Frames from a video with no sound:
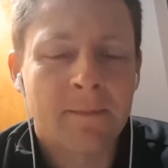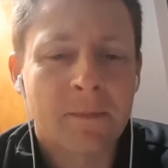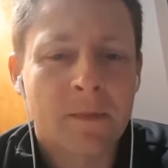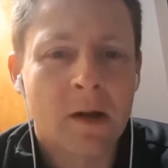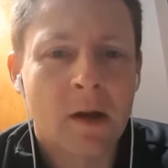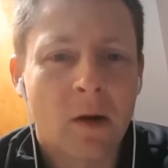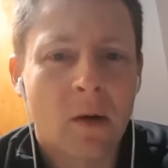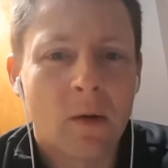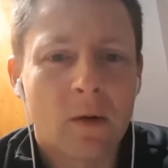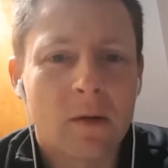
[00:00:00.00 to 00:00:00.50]

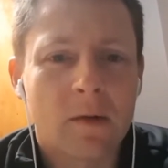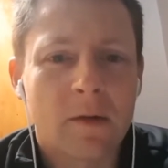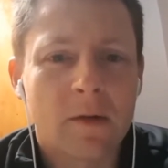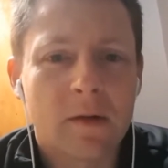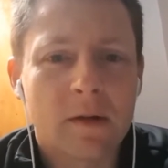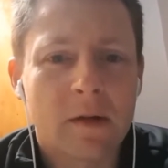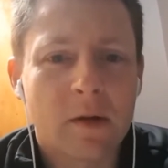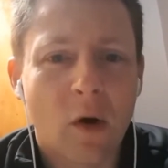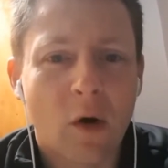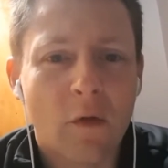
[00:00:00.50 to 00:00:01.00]
you know,
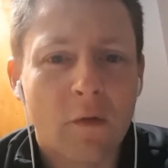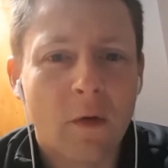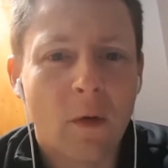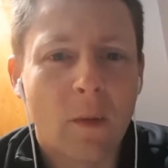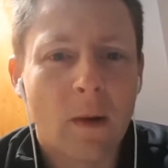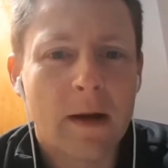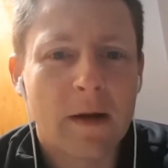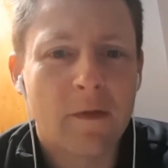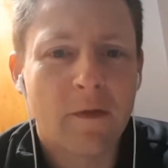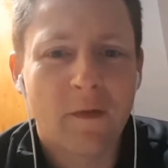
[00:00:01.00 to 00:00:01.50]

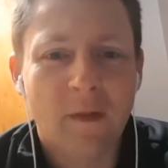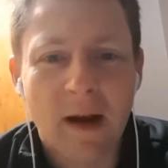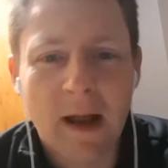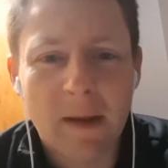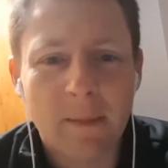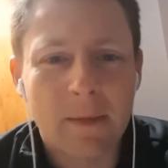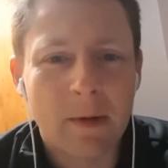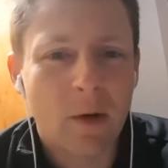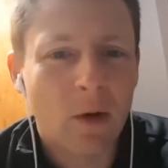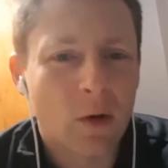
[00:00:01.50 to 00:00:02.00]
overweight,
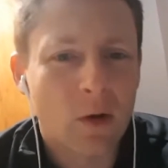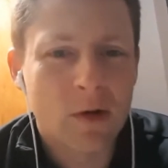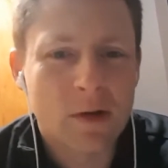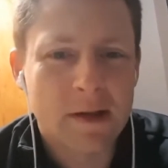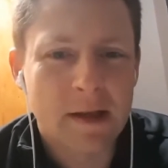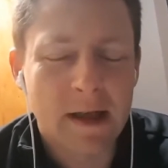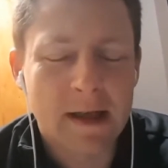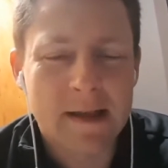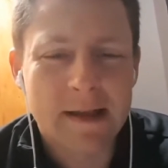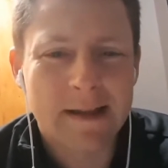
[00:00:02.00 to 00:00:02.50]
flabby, all
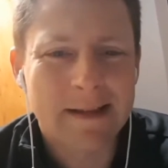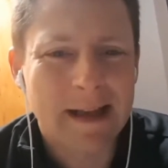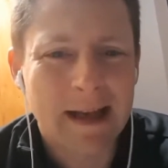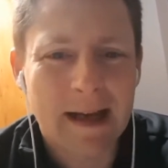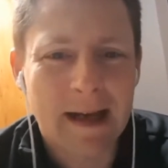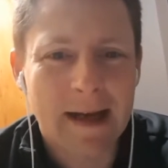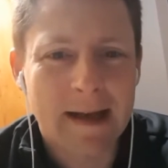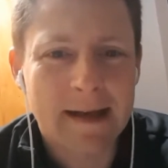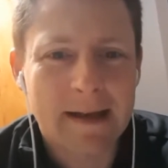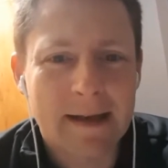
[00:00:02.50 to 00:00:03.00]
those things, I
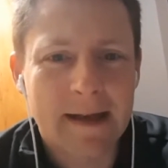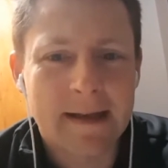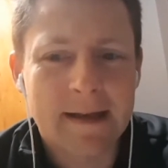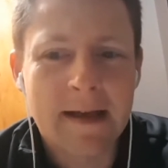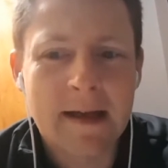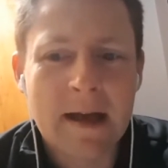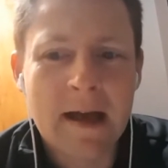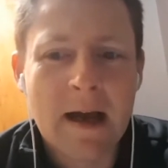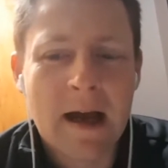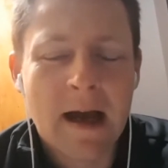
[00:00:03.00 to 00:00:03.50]
didn't like it.